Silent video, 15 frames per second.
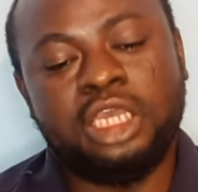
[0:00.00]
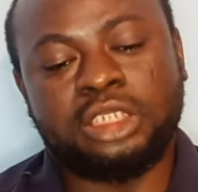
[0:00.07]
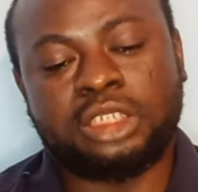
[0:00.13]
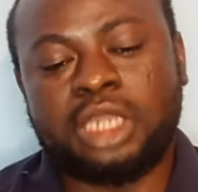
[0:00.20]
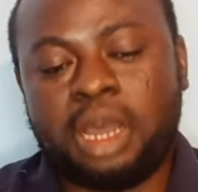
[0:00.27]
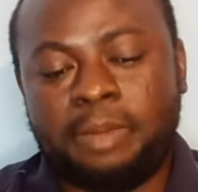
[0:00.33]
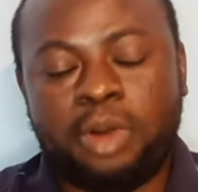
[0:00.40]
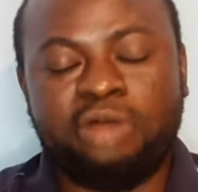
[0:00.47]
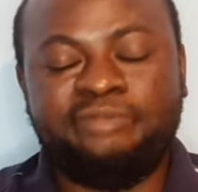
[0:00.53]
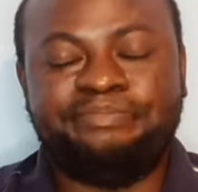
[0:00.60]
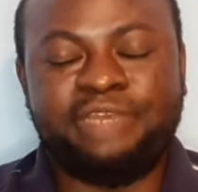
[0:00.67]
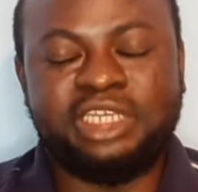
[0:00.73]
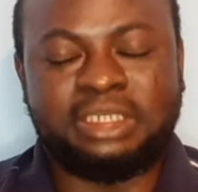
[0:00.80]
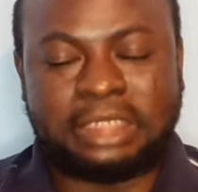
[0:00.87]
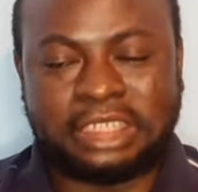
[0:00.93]
Is
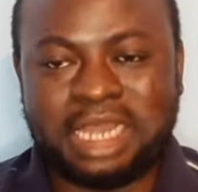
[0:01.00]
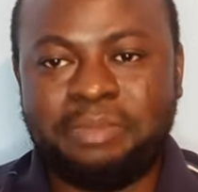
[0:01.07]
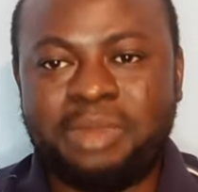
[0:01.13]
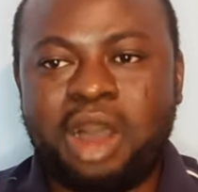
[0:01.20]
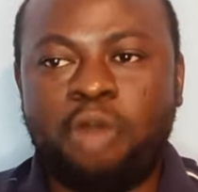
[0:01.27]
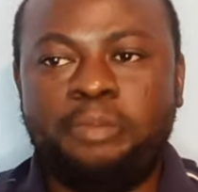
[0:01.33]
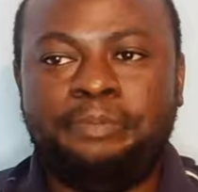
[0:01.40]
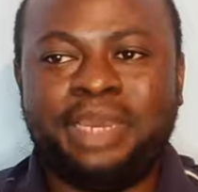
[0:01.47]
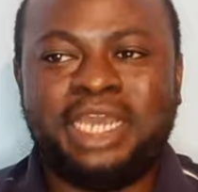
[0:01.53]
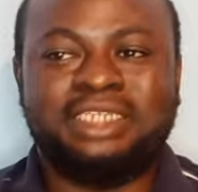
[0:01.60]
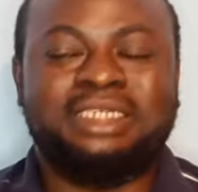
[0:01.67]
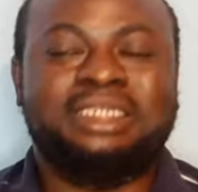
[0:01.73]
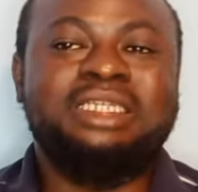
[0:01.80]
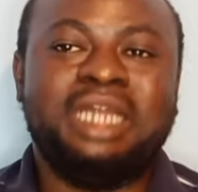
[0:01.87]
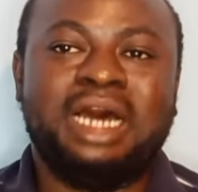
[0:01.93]
about, is somehow
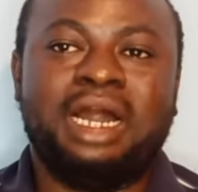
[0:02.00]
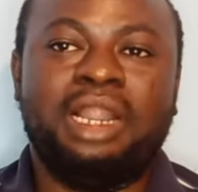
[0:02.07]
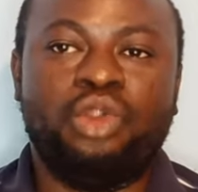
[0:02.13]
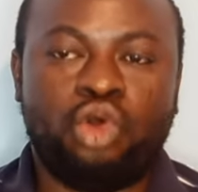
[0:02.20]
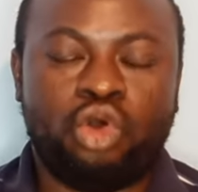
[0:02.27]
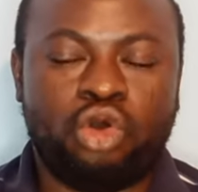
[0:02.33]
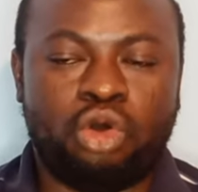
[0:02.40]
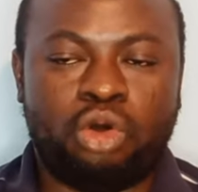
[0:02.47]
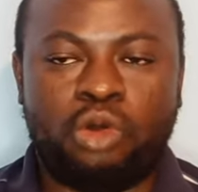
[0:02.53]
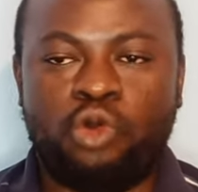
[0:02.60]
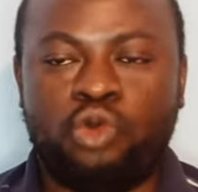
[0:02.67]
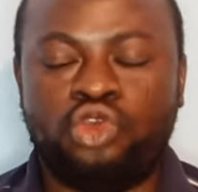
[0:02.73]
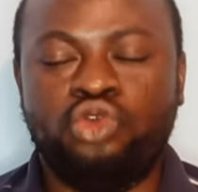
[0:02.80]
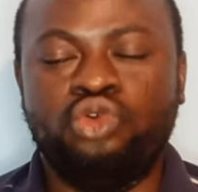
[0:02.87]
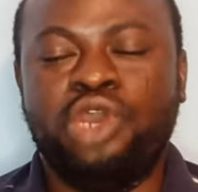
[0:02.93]
personal,
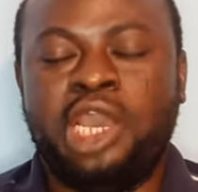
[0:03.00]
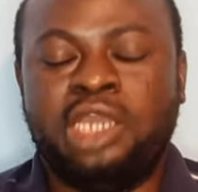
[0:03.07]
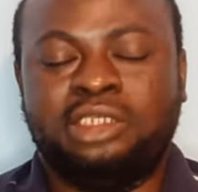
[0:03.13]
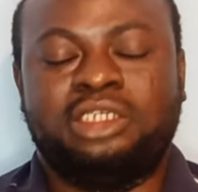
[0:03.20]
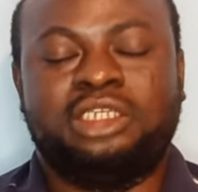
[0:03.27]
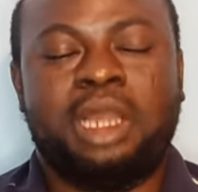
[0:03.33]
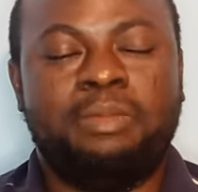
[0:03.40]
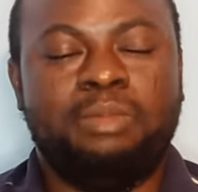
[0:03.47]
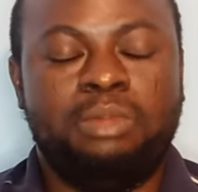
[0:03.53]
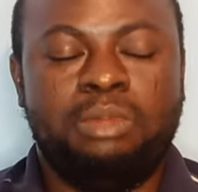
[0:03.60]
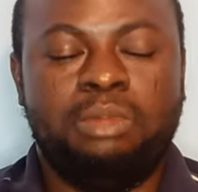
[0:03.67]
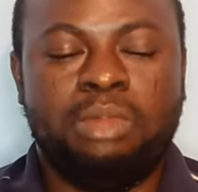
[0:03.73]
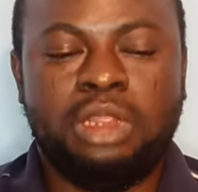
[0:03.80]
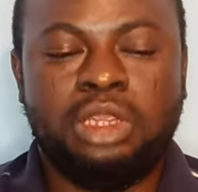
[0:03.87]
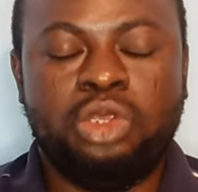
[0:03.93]
or you and
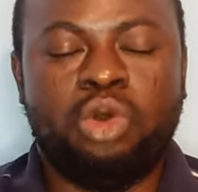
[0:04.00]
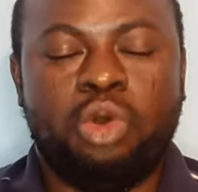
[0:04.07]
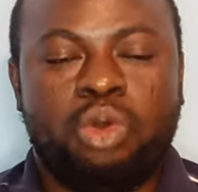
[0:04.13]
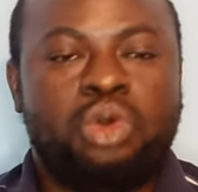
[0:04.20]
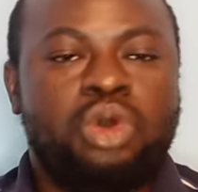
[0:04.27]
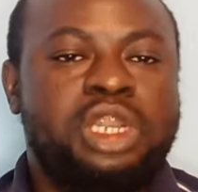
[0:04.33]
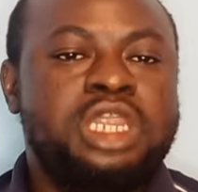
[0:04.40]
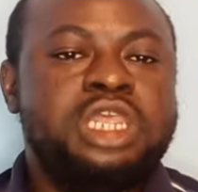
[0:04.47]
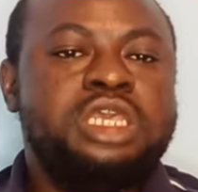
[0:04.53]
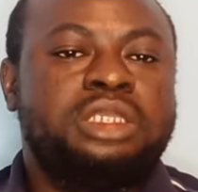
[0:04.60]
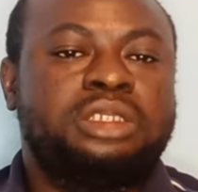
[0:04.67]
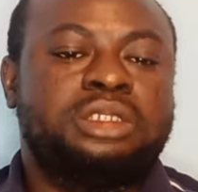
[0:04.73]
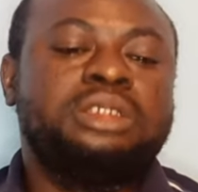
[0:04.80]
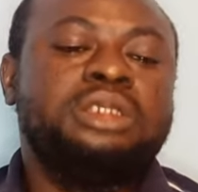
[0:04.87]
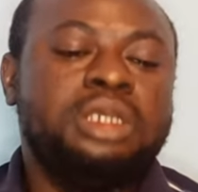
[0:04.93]
some your
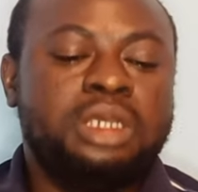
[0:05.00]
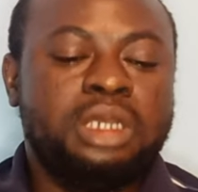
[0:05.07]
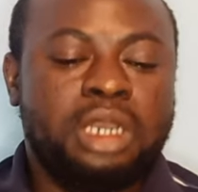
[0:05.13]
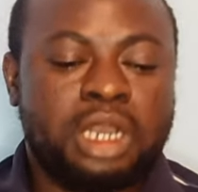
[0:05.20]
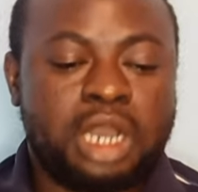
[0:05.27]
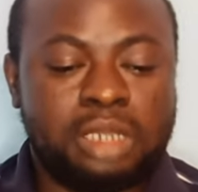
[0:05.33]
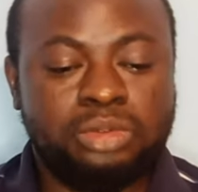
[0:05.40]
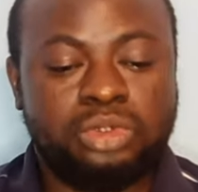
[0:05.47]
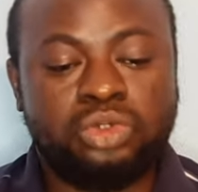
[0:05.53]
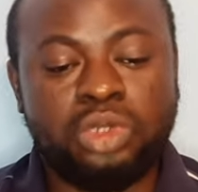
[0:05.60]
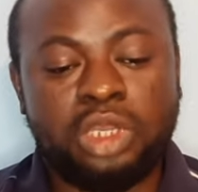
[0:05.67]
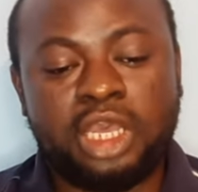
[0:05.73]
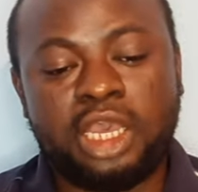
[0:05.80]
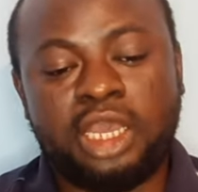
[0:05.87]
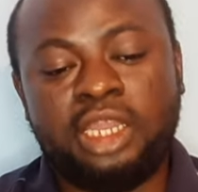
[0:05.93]
colleagues come
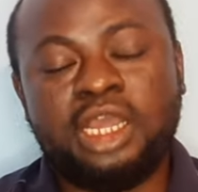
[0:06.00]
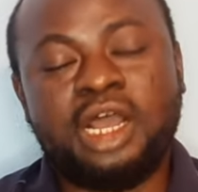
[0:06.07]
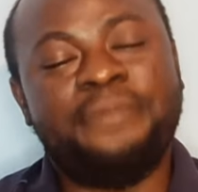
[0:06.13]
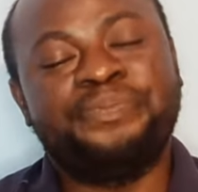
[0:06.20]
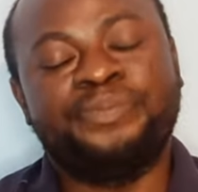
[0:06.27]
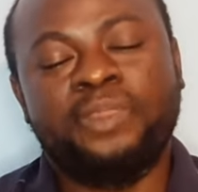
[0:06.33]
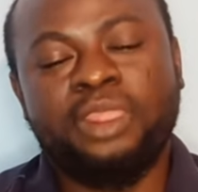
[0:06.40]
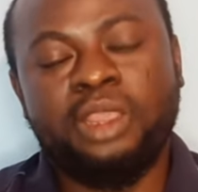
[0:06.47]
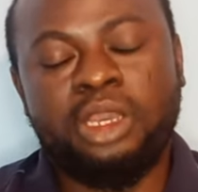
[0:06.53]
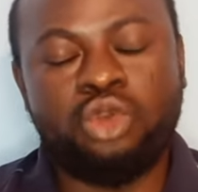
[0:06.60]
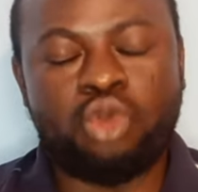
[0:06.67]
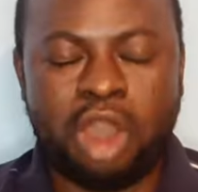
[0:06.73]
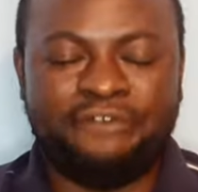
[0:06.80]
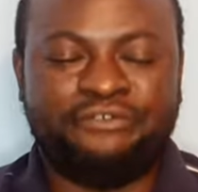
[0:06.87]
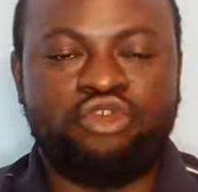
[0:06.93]
together.
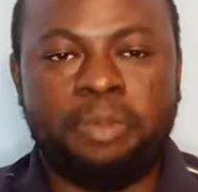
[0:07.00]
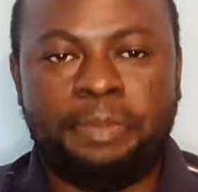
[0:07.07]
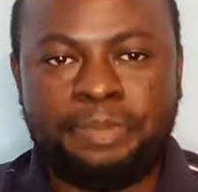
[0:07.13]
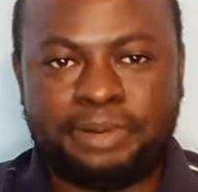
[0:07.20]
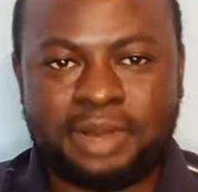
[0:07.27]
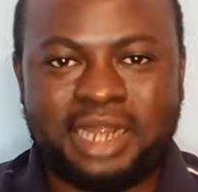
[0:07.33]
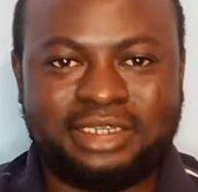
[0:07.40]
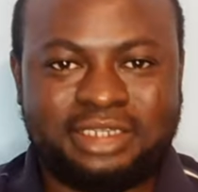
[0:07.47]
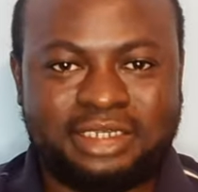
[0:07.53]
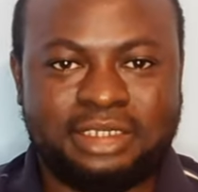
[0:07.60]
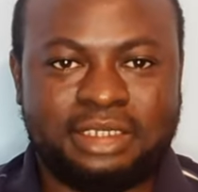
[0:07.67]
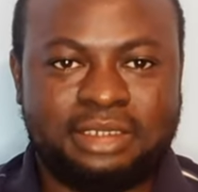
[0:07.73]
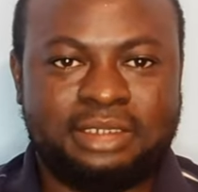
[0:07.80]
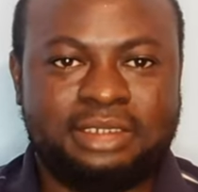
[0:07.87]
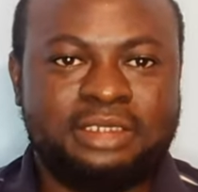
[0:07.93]
You have to
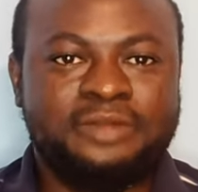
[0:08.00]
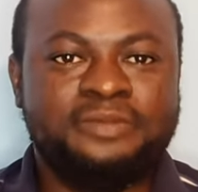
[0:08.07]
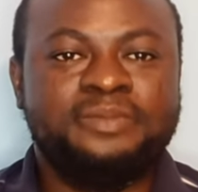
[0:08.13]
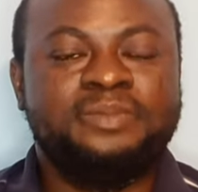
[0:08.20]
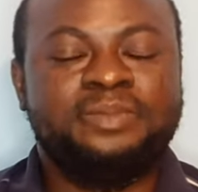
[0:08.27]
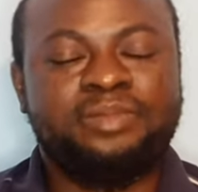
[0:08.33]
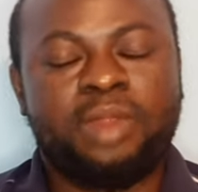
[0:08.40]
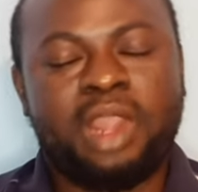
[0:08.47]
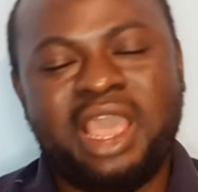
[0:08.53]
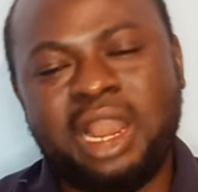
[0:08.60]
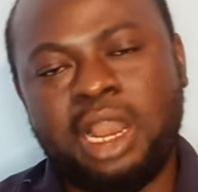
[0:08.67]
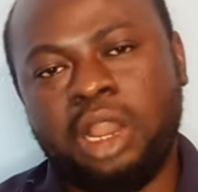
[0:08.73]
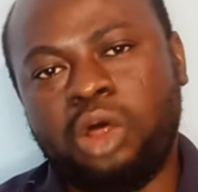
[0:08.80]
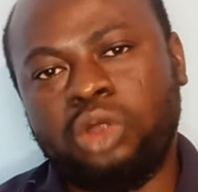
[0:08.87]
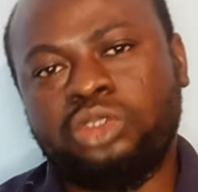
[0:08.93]
practice
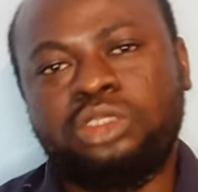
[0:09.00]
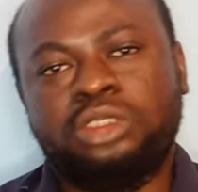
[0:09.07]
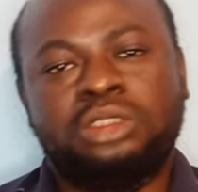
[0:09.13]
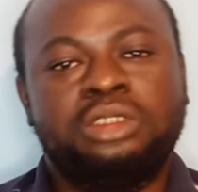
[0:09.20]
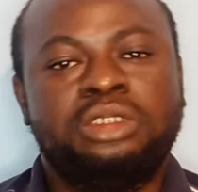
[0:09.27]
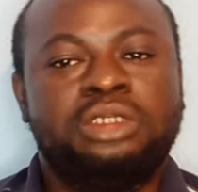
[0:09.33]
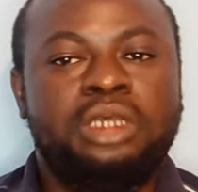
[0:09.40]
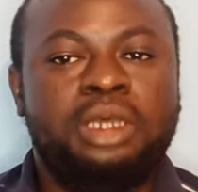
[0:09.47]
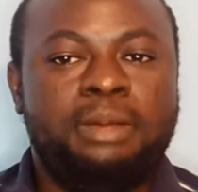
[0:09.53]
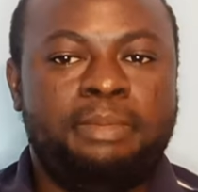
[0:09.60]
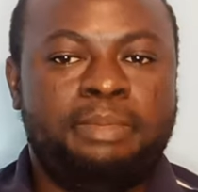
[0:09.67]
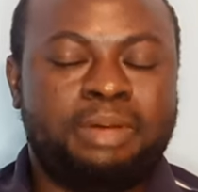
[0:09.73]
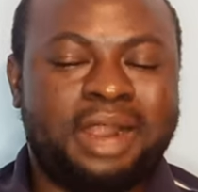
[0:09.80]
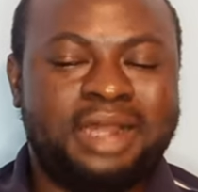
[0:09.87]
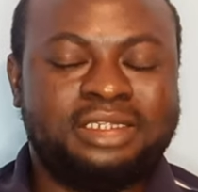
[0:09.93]
a lot.
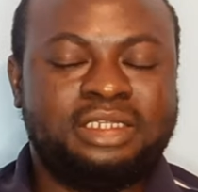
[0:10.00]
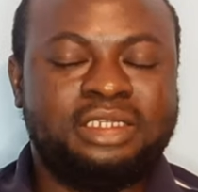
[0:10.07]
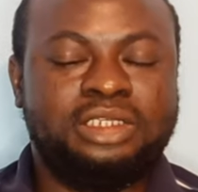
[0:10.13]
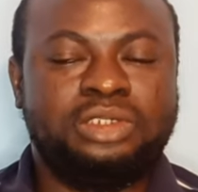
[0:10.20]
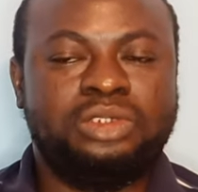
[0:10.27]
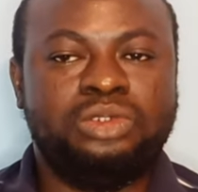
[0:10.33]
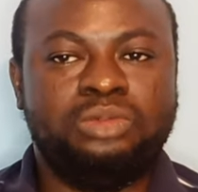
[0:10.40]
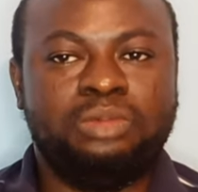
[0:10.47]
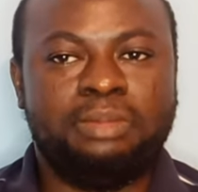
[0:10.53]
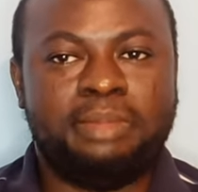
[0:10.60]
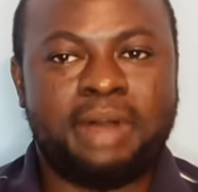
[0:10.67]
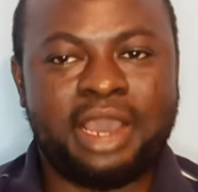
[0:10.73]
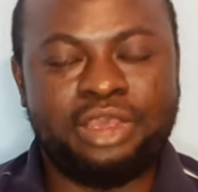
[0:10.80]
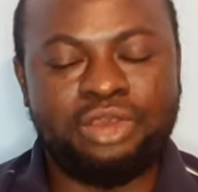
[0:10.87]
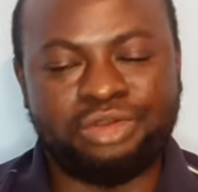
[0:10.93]
Practice
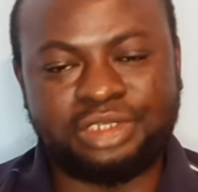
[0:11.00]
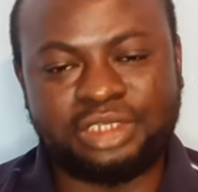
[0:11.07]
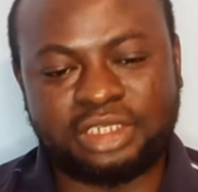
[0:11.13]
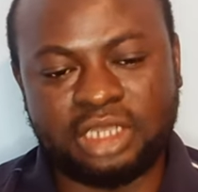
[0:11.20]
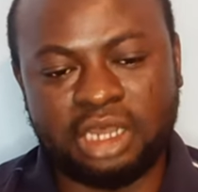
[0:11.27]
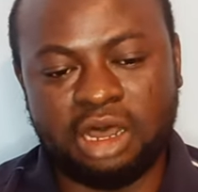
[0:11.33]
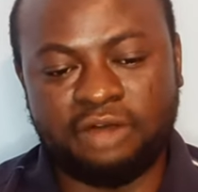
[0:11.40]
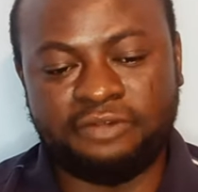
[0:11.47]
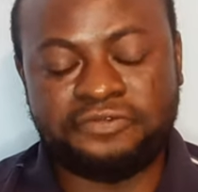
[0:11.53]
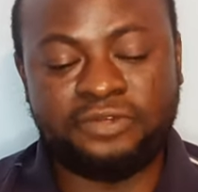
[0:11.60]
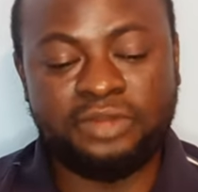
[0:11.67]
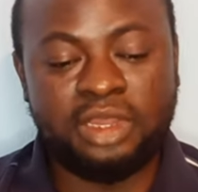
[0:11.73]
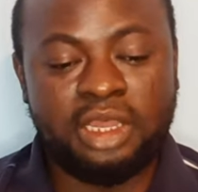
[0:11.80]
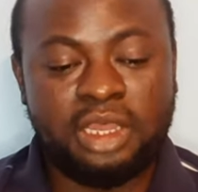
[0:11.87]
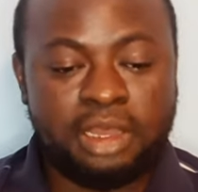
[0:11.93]
by yourself.